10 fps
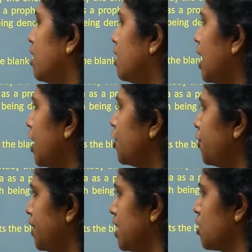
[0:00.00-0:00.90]
None
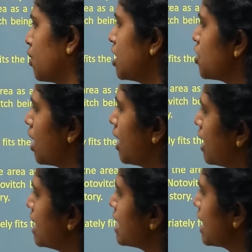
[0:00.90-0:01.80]
of these, okay? So
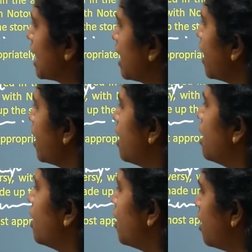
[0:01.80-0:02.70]
unless
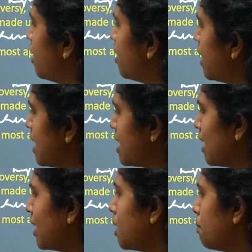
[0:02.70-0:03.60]
there is
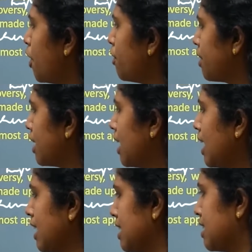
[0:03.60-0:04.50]
nothing about
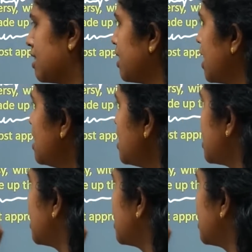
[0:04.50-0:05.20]
realize, yes?